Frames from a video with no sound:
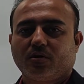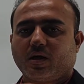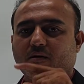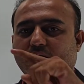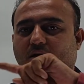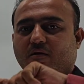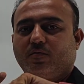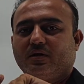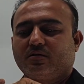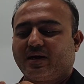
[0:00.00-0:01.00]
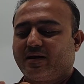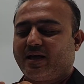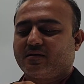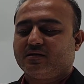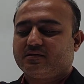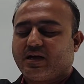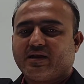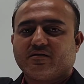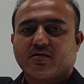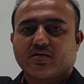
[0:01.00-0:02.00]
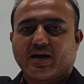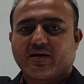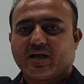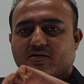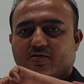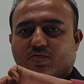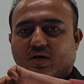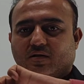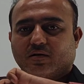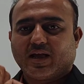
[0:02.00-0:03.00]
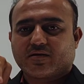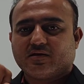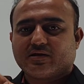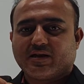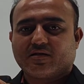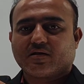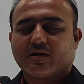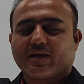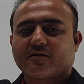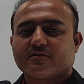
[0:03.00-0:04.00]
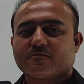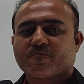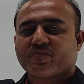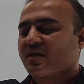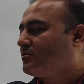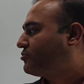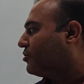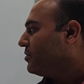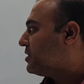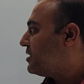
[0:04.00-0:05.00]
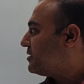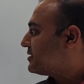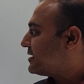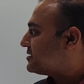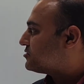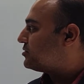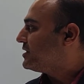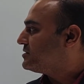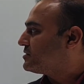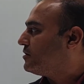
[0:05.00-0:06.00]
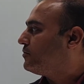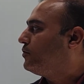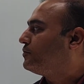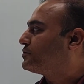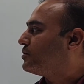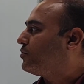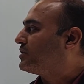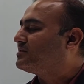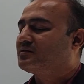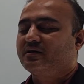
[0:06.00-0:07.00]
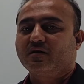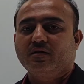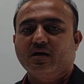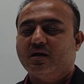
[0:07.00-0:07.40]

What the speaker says: Okay, one thread like this, another thread like this, one like this, another like this. So that is known as woof. So what is written?